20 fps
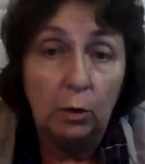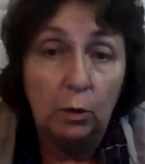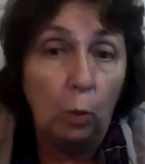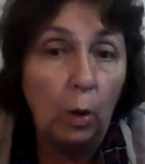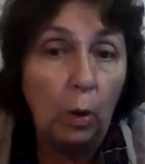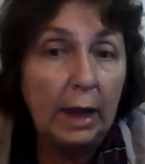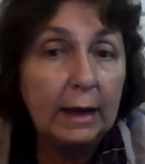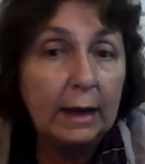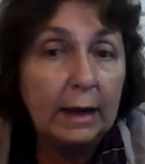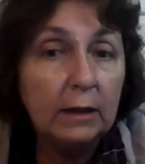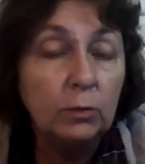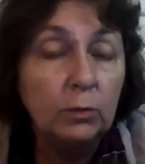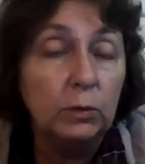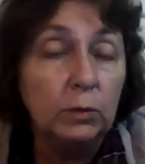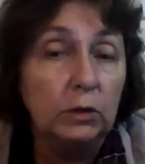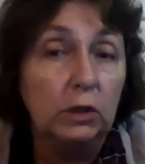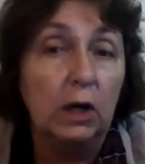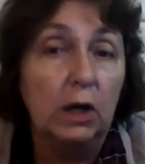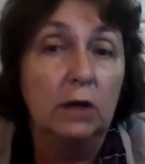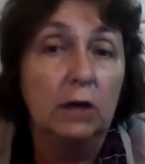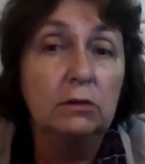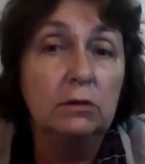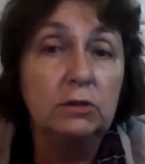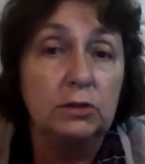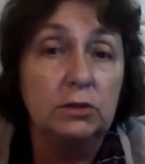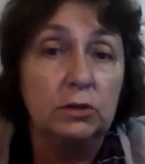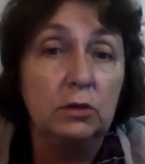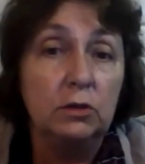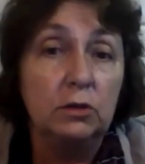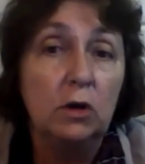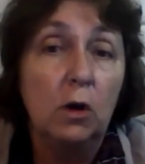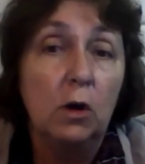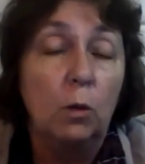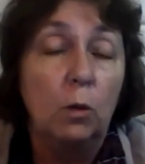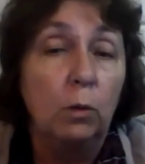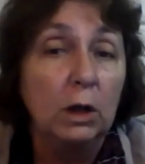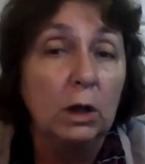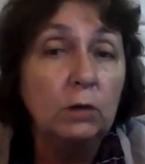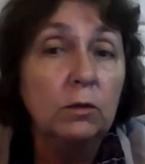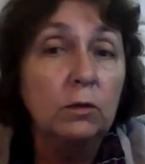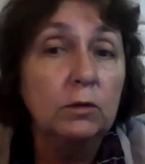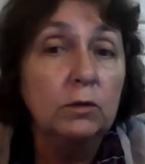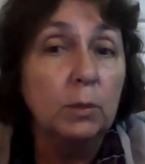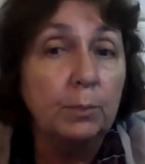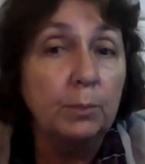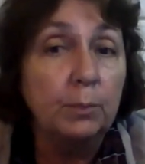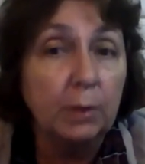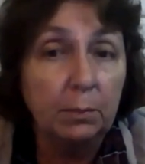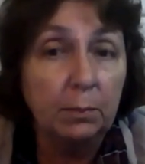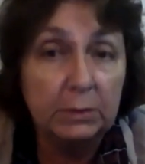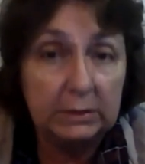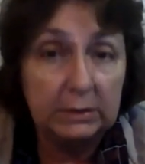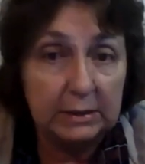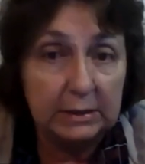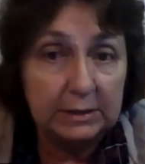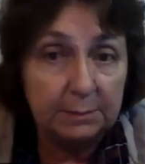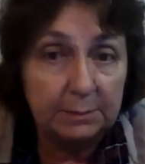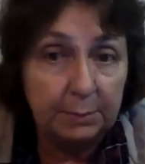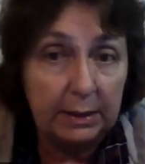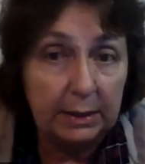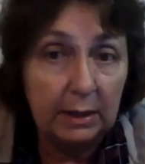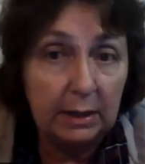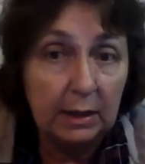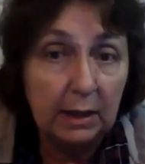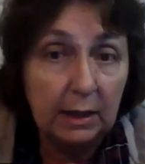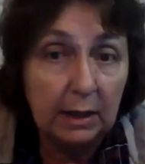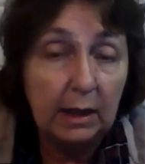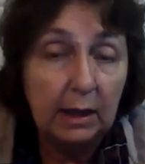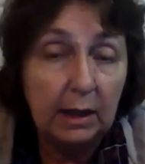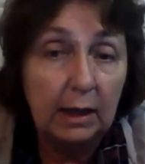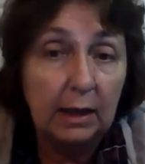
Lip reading: where it will go to, what will the properties be.